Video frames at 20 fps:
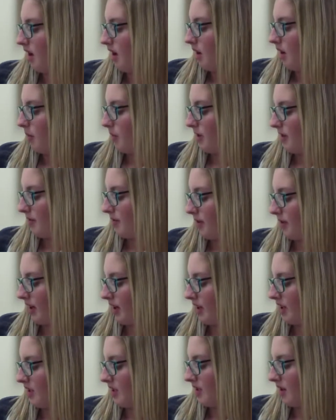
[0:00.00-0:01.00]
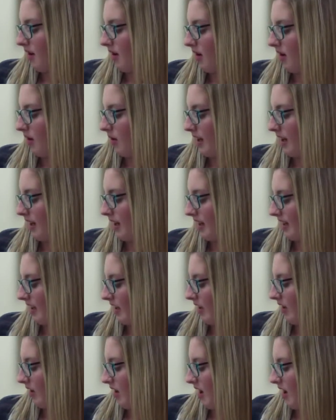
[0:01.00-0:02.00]
With book in tow and
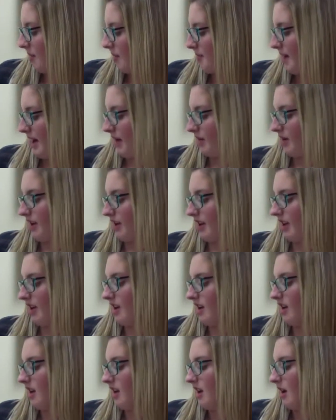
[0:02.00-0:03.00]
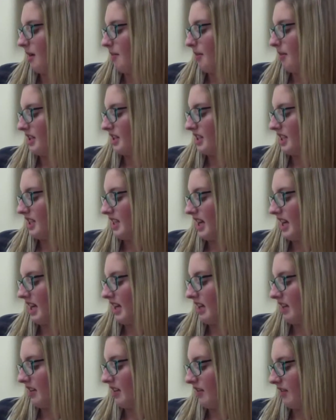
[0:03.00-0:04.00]
little heart pounding, Buzzy
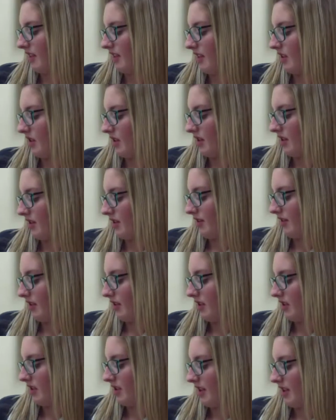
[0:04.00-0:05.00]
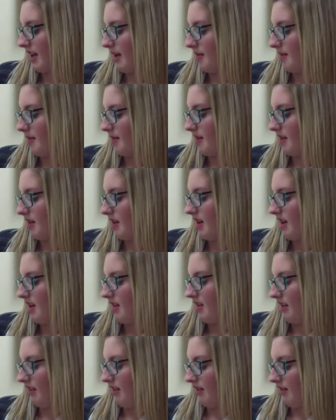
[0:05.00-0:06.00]
tentatively took the first step.
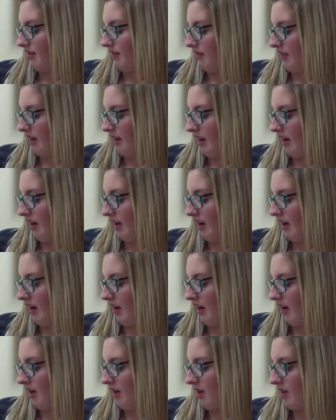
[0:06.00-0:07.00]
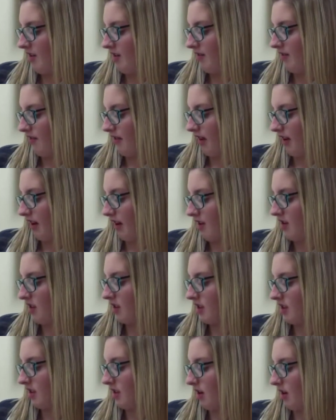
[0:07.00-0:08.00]
Then very, very
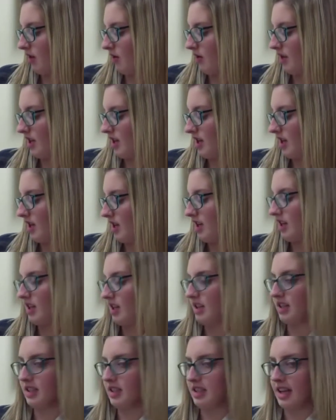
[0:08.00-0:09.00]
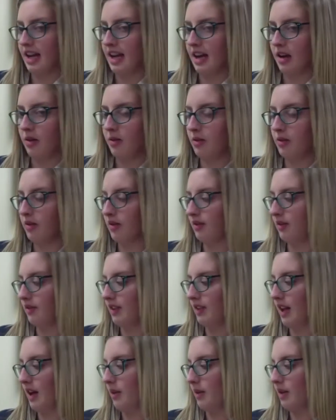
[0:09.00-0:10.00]
slowly, down the
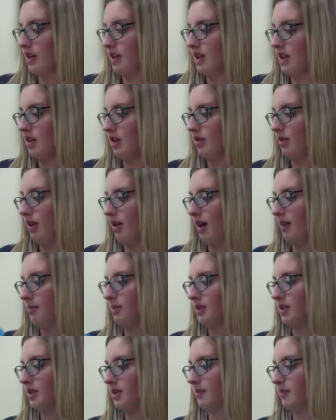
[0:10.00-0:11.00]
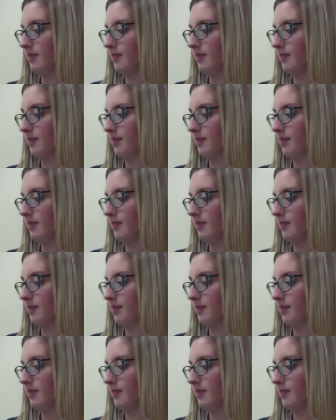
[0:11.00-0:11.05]
flower he crept.